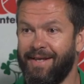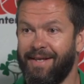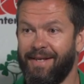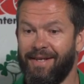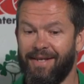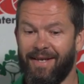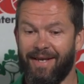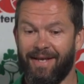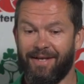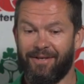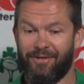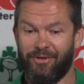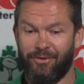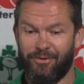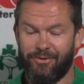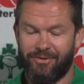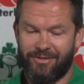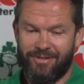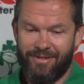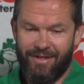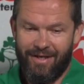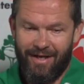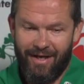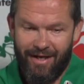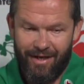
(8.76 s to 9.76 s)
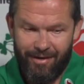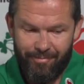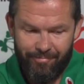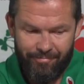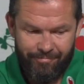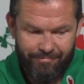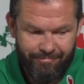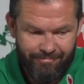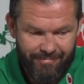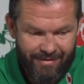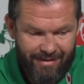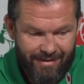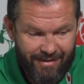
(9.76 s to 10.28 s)
Yeah, of course. Well,
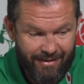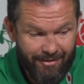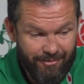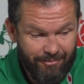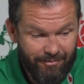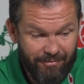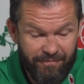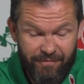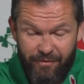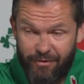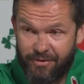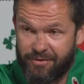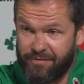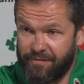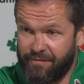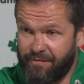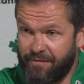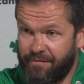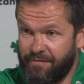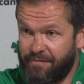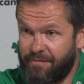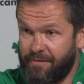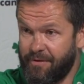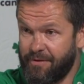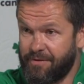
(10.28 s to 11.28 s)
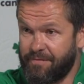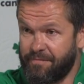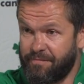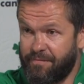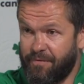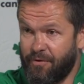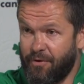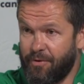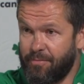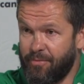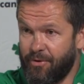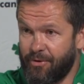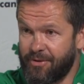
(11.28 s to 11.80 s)
first and
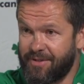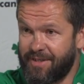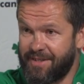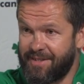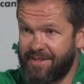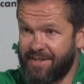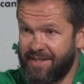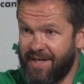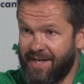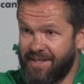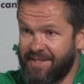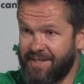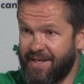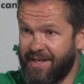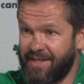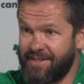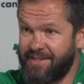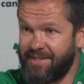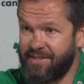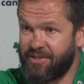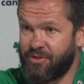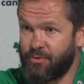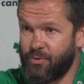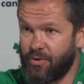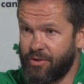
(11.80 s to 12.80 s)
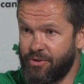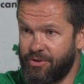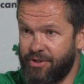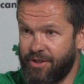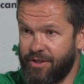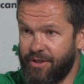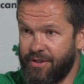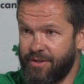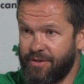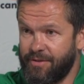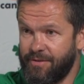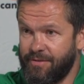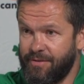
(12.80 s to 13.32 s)
foremost, it's an exciting squad, you
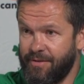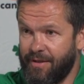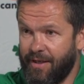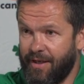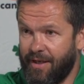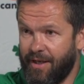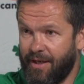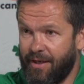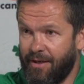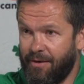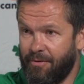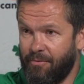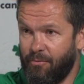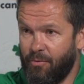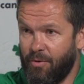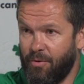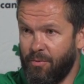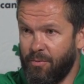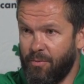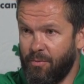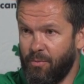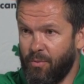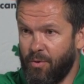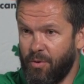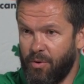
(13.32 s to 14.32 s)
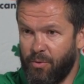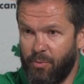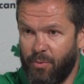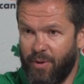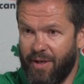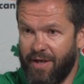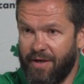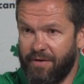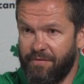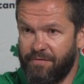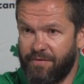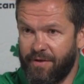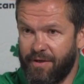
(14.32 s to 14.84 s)
know. What are we
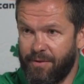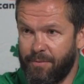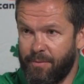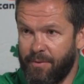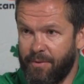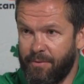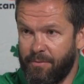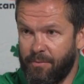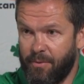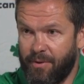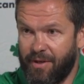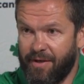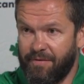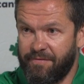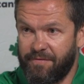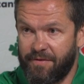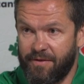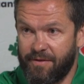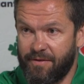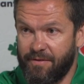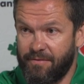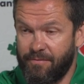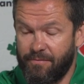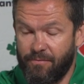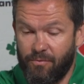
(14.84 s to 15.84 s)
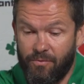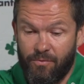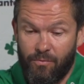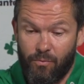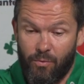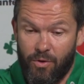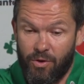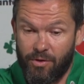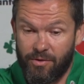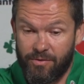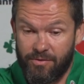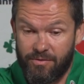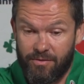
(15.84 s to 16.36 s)
after? We're after,
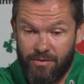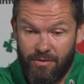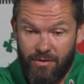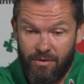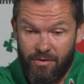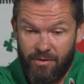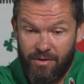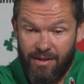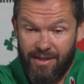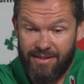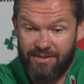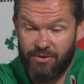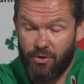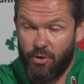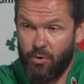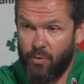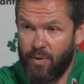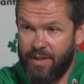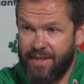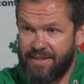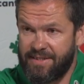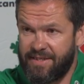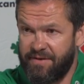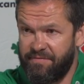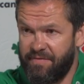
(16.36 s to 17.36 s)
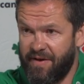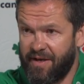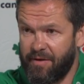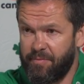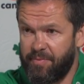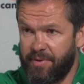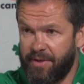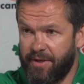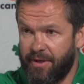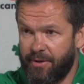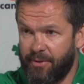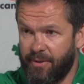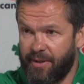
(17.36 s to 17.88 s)
one, as always,
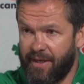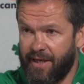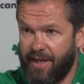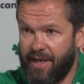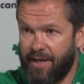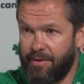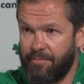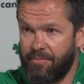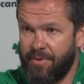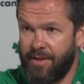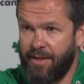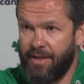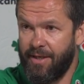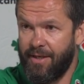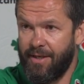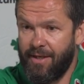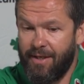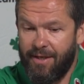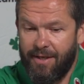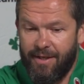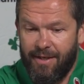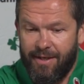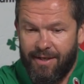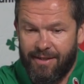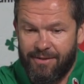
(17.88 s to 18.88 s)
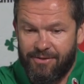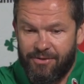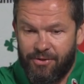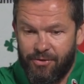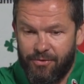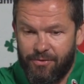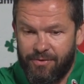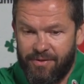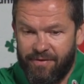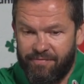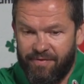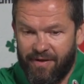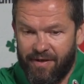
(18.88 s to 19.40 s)
developing our game, and
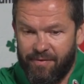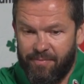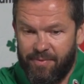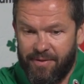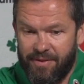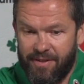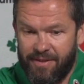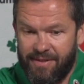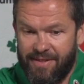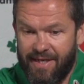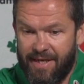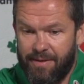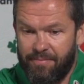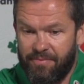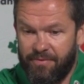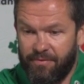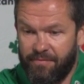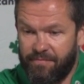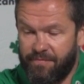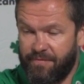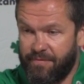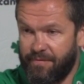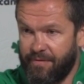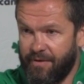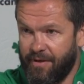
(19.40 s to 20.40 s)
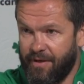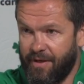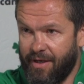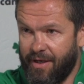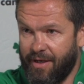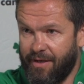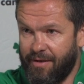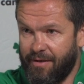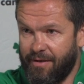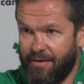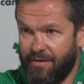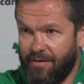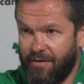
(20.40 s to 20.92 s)
two, developing the depth of
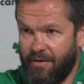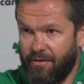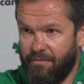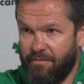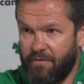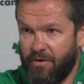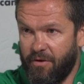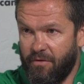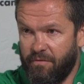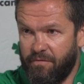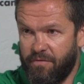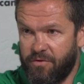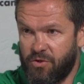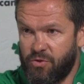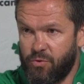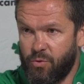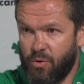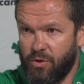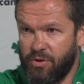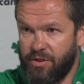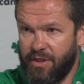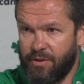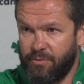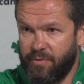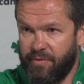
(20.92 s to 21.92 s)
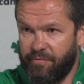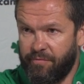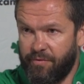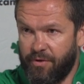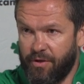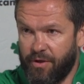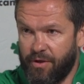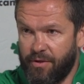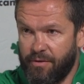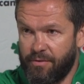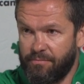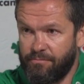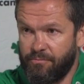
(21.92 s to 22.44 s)
the squad that we've
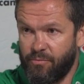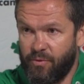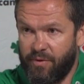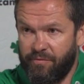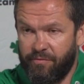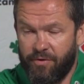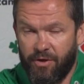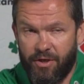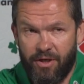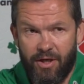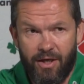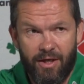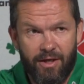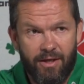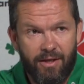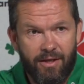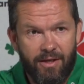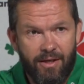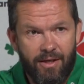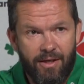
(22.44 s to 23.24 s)
got. We've got a